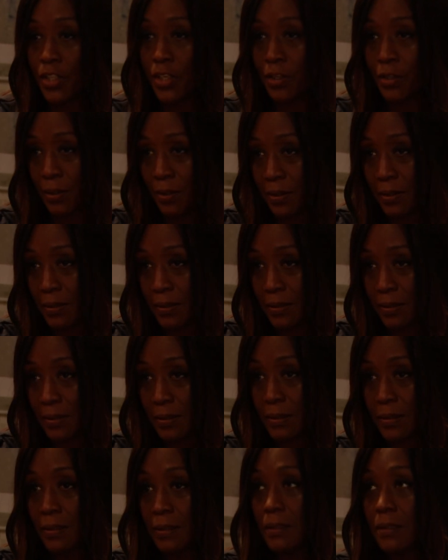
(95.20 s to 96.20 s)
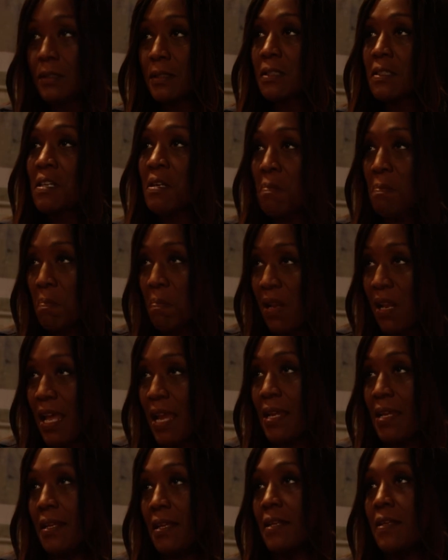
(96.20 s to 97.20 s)
you
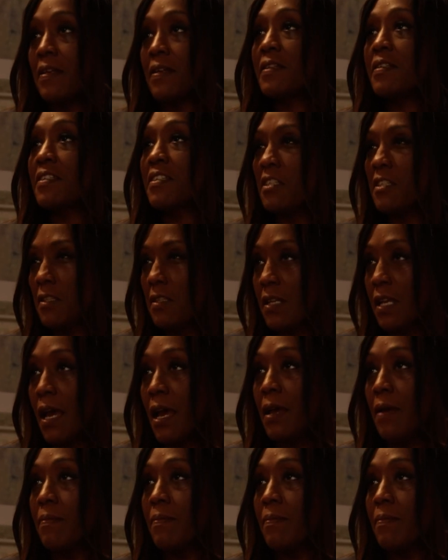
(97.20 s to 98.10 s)
complaining to Sam